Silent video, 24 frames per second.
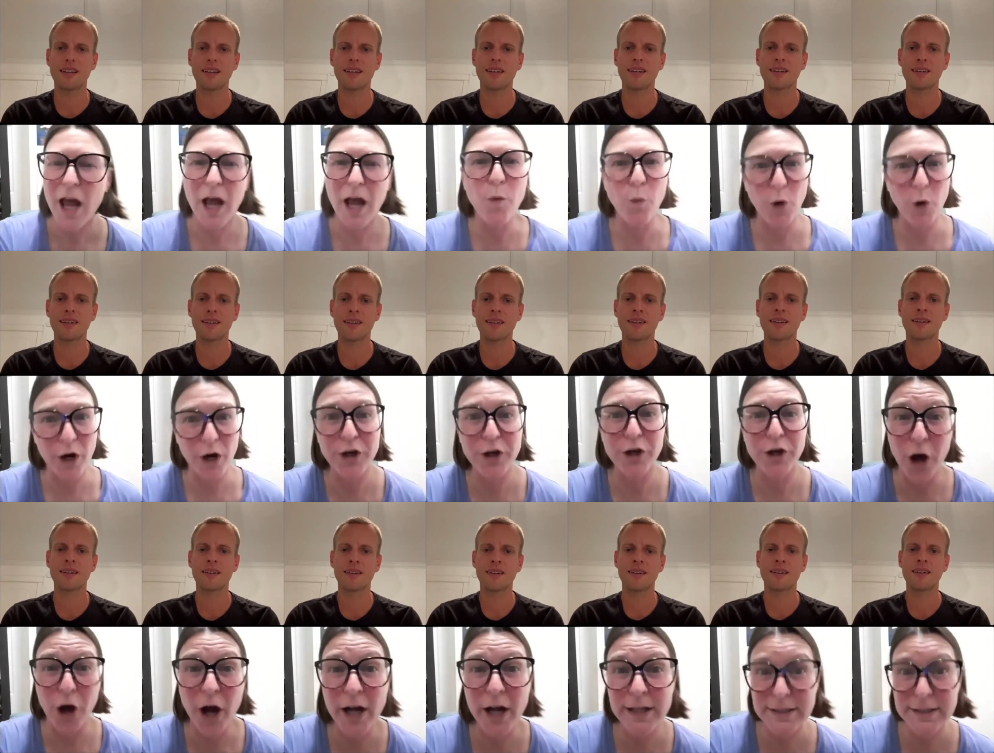Speaker 1: and what
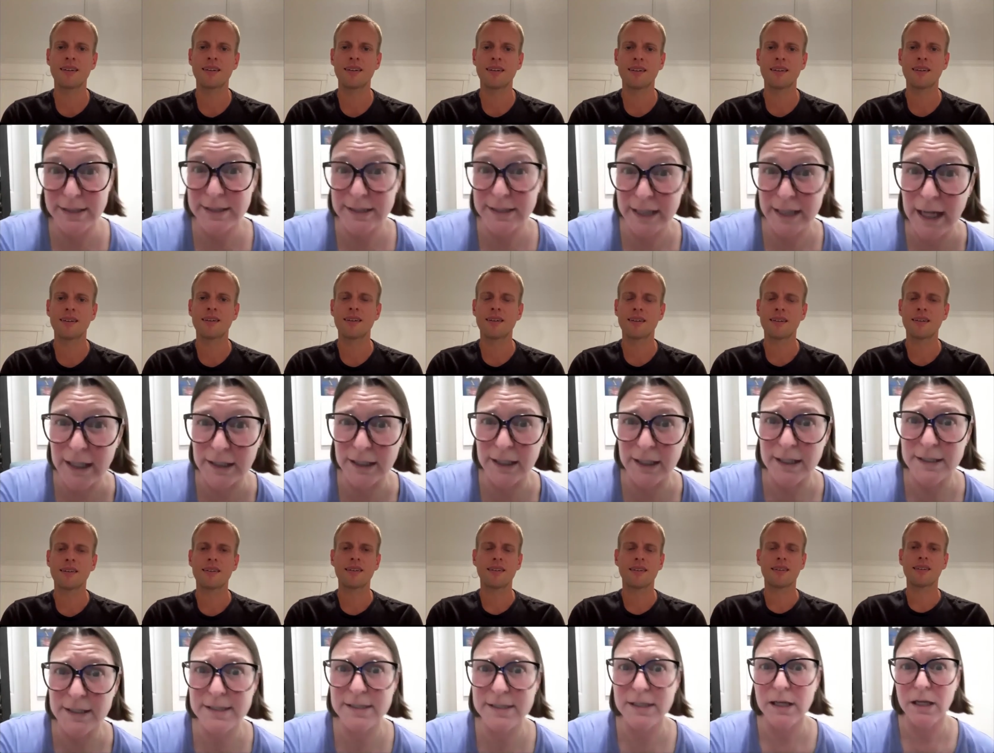not to tell
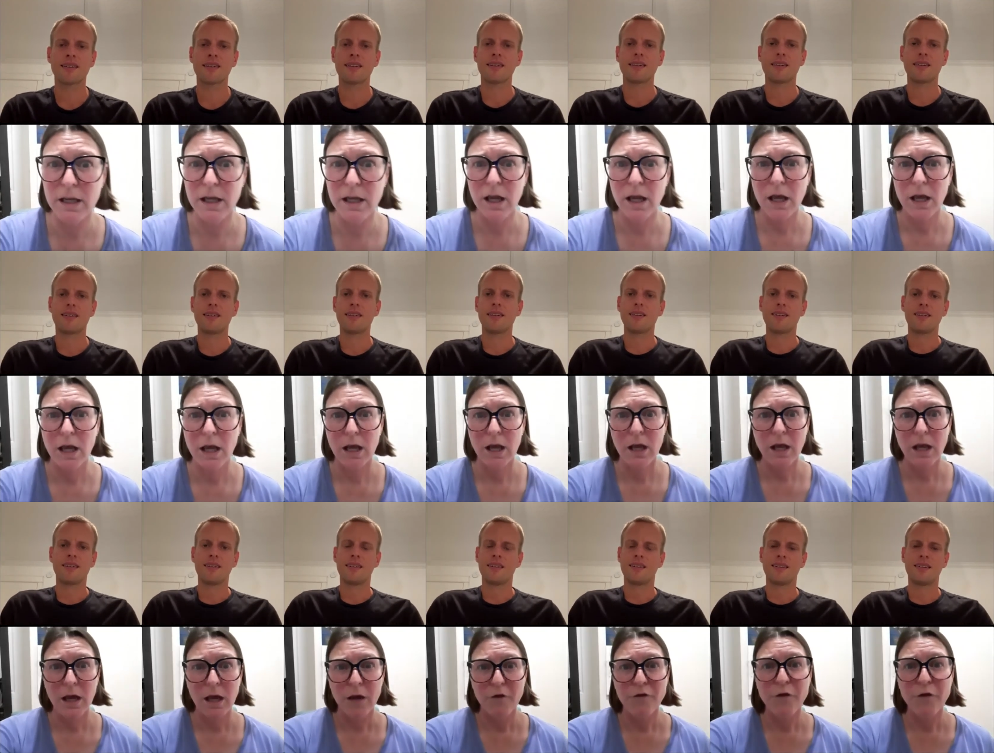us
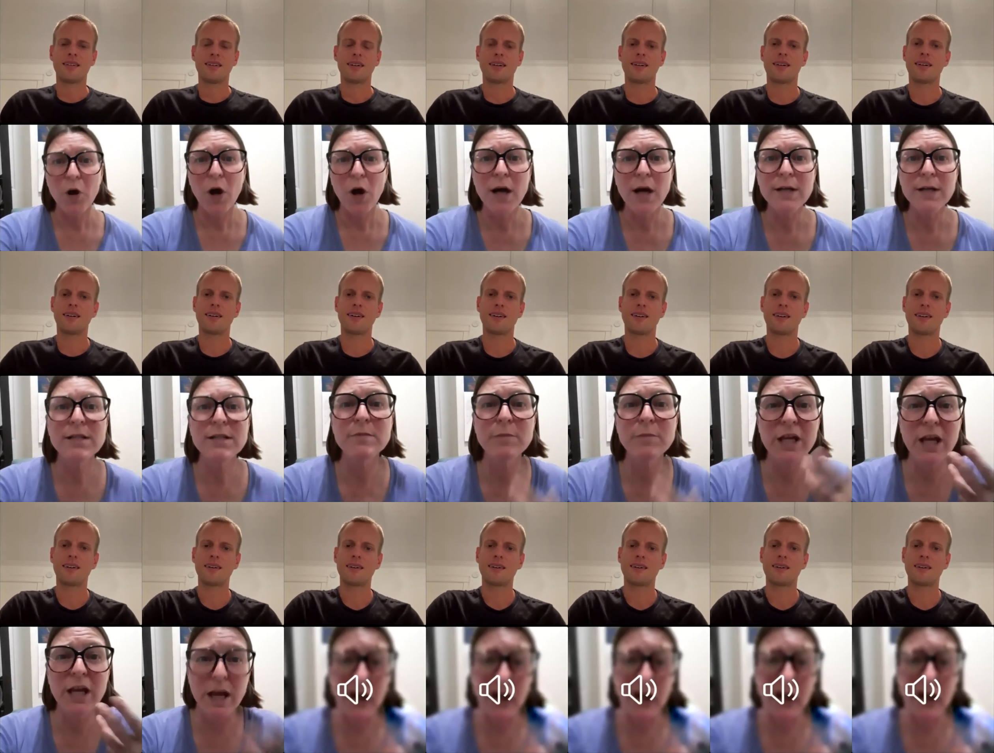for us to be